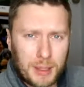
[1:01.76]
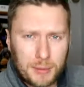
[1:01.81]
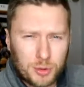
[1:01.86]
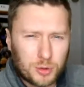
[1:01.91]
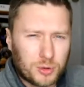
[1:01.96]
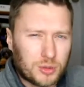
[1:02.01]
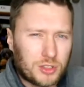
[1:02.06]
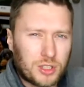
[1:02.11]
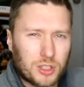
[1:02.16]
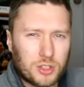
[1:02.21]

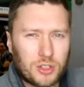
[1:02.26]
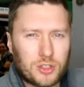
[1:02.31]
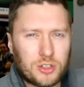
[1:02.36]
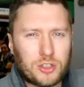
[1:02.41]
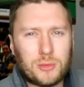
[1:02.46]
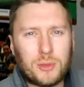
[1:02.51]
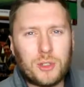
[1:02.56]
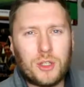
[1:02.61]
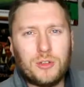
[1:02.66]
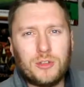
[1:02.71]
perhaps we'll touch on
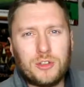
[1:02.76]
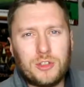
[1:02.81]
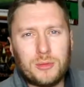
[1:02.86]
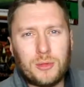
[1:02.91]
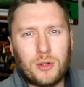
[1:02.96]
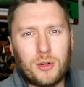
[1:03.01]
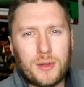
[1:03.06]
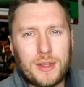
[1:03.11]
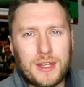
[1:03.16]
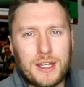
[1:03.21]
some of those
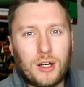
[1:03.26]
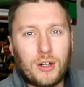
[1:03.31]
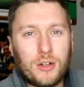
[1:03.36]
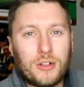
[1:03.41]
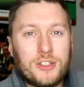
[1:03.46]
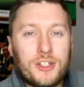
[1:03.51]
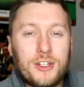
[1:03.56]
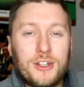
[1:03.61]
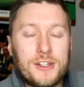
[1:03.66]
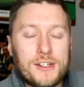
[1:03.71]
tomorrow in the
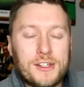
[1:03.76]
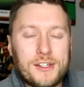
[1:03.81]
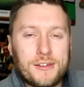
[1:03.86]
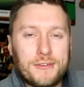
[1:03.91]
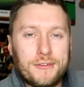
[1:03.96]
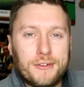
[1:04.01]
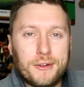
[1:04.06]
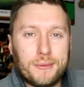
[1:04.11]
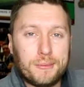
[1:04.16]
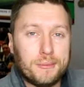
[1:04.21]

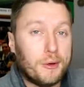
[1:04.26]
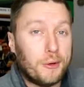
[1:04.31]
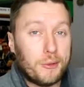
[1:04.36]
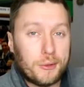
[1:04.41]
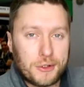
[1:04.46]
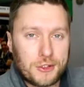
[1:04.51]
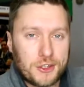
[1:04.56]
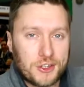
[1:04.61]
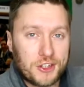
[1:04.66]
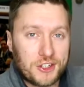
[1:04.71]
alternative
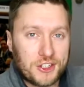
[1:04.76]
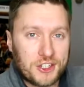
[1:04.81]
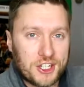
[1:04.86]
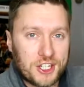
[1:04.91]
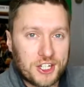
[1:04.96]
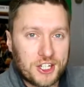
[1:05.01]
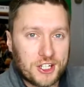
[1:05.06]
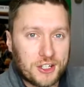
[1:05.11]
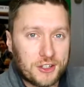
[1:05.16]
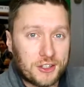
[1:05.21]
moments of
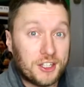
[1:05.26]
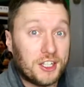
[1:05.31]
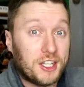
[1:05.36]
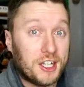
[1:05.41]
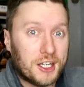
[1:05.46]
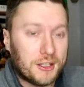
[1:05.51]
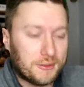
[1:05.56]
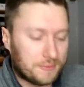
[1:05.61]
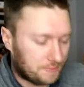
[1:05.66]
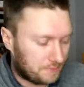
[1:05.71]
the
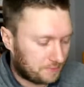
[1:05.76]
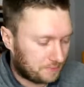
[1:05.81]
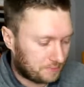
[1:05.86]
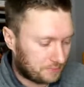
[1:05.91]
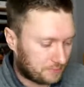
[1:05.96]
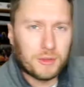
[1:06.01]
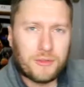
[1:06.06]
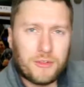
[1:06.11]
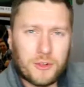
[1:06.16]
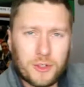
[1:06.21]
year.
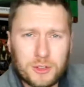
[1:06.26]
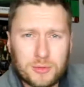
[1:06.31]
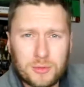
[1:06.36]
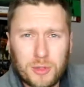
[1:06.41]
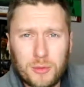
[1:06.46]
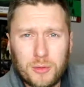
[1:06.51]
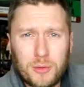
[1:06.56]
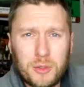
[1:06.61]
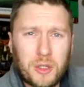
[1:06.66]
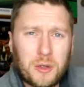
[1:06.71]
The first
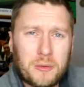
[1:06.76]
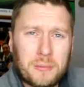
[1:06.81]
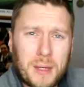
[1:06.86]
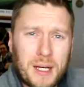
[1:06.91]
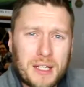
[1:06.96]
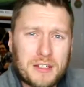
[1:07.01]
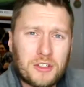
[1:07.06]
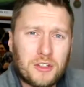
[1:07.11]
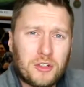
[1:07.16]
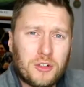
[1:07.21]
moment, going
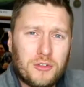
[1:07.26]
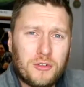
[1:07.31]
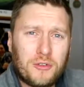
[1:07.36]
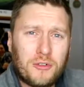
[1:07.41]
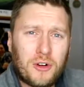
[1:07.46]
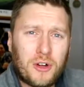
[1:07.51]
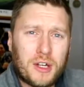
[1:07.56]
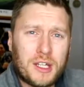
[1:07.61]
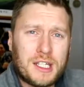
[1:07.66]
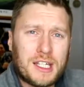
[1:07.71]
back to Good
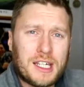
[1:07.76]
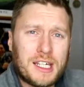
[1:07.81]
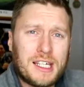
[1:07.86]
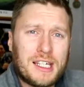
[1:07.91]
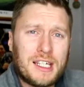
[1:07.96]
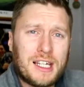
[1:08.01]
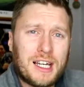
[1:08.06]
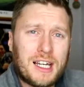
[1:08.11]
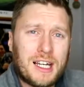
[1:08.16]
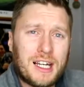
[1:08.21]

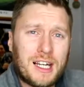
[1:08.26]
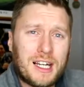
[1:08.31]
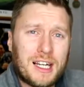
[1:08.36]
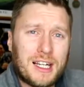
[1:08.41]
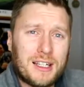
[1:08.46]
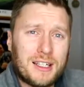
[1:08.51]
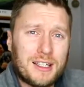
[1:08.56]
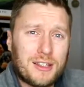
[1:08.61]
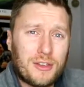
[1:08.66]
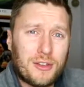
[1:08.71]
Friday,
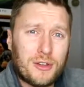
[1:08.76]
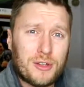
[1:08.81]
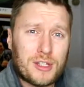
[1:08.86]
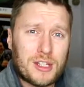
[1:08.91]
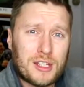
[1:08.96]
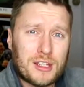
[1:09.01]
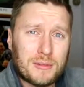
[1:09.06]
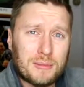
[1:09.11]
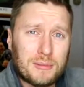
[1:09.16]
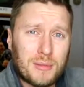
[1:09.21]

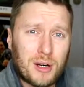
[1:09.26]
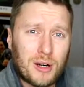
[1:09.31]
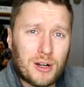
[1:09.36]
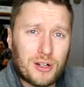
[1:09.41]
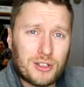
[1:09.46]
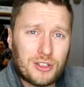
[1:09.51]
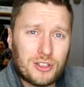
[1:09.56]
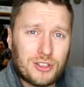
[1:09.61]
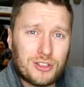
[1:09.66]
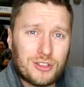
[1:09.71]
30th of
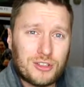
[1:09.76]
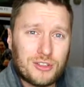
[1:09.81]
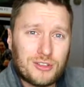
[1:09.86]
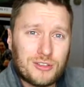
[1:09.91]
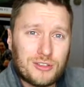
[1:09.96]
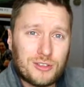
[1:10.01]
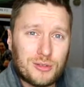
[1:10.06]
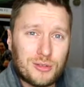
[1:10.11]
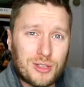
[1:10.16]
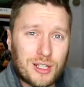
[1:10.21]
March
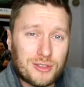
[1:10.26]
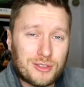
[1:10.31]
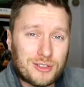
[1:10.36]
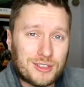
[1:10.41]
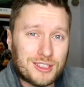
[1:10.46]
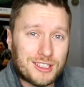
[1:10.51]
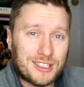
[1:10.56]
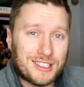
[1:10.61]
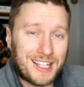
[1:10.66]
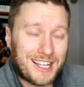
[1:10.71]

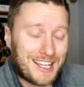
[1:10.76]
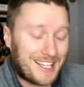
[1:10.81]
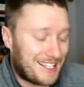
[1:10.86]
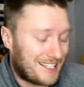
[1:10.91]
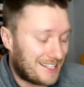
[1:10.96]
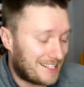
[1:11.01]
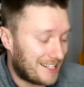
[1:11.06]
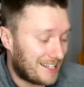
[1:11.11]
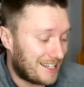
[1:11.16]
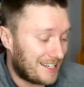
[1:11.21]

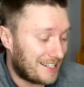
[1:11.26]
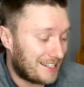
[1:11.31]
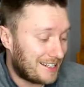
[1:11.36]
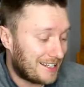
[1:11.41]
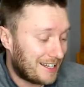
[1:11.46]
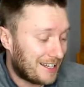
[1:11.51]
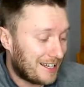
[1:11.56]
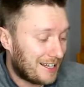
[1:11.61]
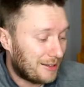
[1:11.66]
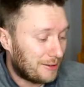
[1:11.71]

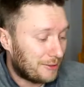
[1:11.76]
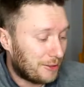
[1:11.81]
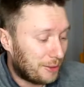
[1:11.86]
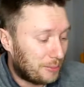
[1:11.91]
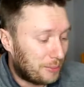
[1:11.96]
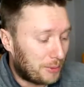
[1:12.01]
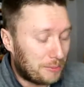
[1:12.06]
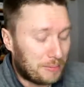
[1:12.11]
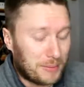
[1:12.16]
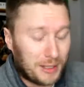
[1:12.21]
2018,
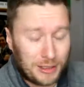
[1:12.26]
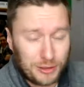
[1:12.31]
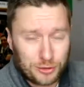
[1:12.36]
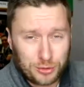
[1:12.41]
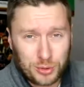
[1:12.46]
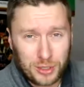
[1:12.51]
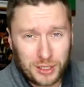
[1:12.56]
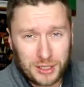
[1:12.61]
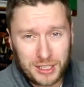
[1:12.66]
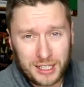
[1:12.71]
up in
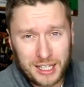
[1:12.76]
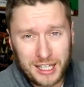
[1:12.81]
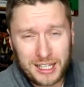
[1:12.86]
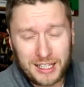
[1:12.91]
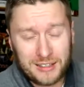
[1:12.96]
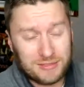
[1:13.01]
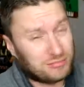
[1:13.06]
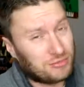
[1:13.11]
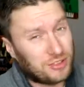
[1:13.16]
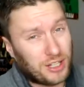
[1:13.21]

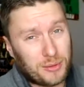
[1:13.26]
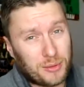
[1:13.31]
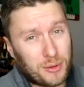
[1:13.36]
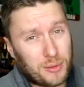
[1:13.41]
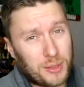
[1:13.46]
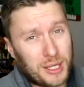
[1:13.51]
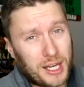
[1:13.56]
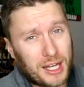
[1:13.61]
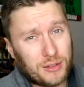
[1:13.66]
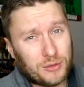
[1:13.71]
Middlesbrough, a ground
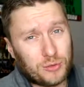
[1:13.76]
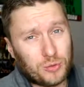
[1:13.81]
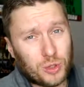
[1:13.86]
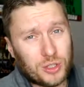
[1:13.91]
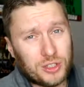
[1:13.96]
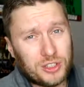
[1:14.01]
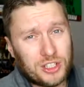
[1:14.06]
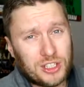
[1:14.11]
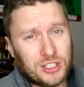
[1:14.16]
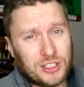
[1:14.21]
where we hadn't
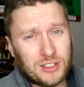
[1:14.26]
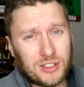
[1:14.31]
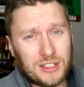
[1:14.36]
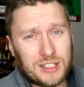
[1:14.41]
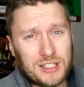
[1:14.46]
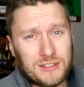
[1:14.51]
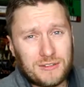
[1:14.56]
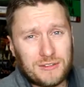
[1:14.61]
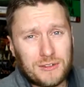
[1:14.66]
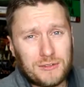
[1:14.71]
won since
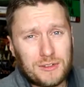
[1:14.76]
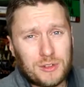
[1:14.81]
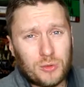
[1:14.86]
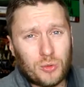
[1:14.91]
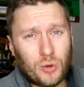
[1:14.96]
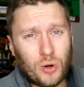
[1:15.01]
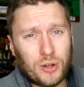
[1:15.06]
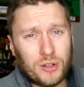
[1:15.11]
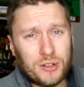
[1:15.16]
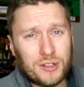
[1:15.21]

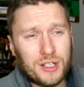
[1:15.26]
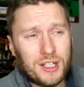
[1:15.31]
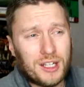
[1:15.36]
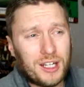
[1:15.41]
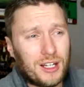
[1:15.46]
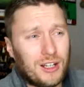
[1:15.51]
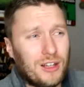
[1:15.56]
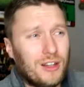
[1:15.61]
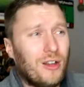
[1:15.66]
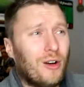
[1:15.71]
1951.
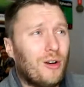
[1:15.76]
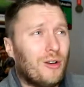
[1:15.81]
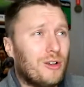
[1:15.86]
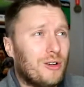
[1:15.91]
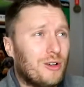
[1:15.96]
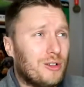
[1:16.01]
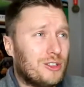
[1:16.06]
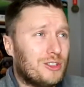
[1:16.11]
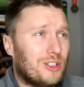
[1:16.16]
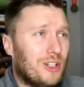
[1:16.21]
A
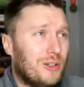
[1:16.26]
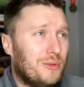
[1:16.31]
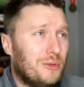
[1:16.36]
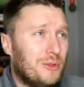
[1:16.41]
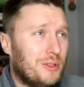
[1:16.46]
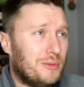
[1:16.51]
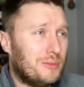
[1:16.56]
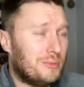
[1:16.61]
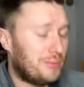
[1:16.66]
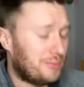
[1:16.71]
long, long time.
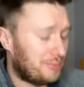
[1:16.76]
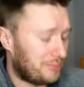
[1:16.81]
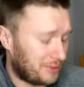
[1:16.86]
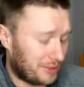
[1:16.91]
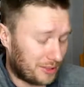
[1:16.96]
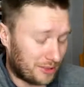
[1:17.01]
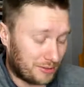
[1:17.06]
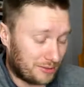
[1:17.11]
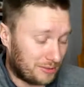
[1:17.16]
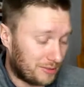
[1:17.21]
We'd,
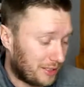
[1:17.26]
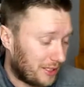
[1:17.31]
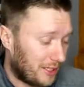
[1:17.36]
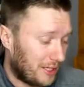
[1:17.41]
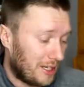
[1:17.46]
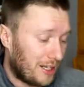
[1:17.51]
you know,